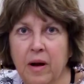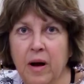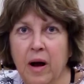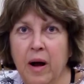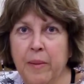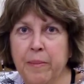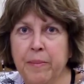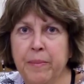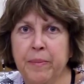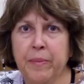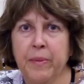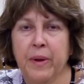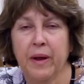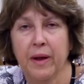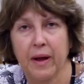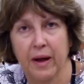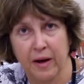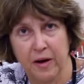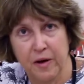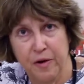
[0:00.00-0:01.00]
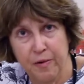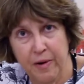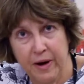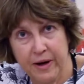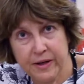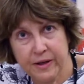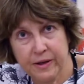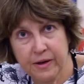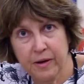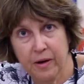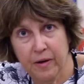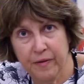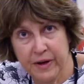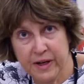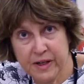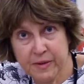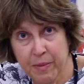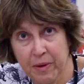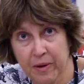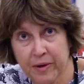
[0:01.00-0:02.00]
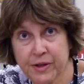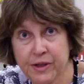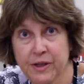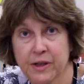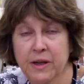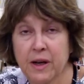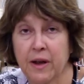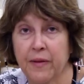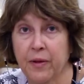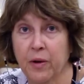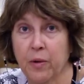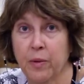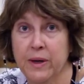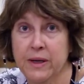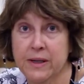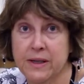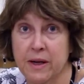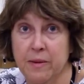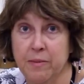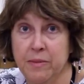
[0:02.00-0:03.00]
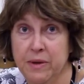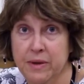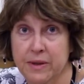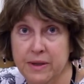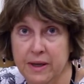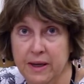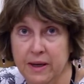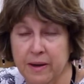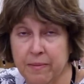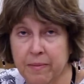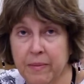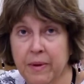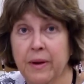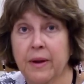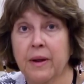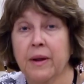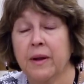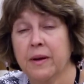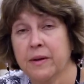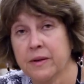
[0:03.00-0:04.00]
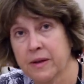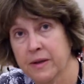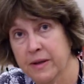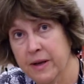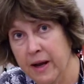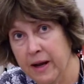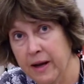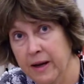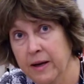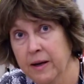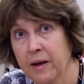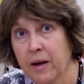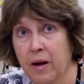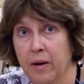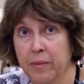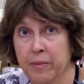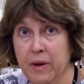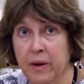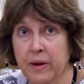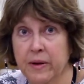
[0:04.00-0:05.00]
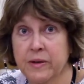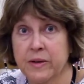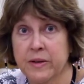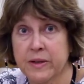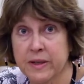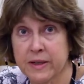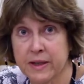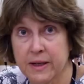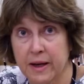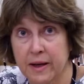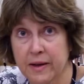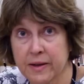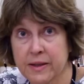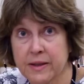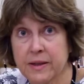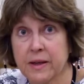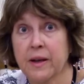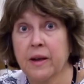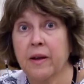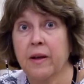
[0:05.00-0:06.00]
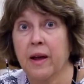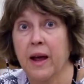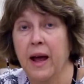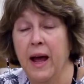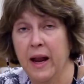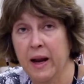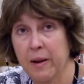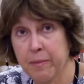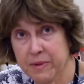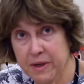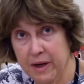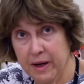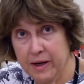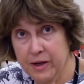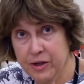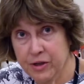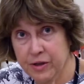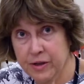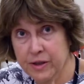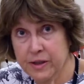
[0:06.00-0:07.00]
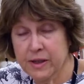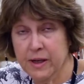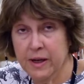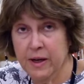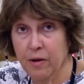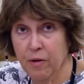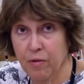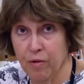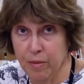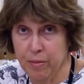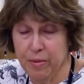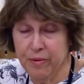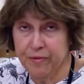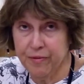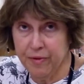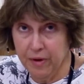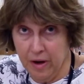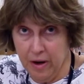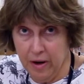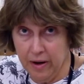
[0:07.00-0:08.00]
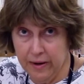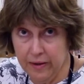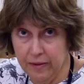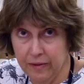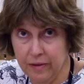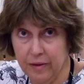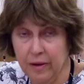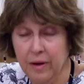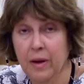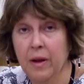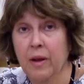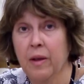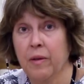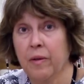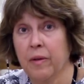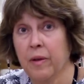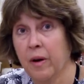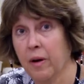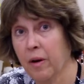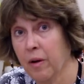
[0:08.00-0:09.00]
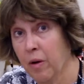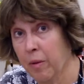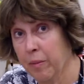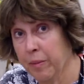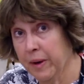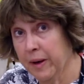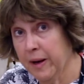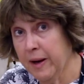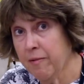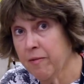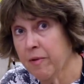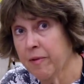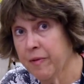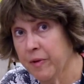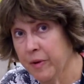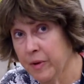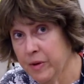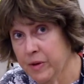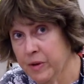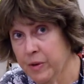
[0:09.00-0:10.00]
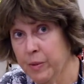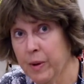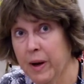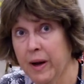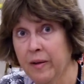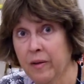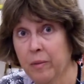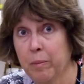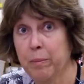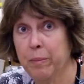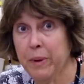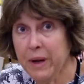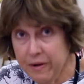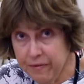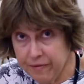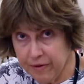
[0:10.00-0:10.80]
I'm a curator of entomology at the Queensland Museum. Today I'm going to discuss adaptations in a group of flies that are commonly referred to as bee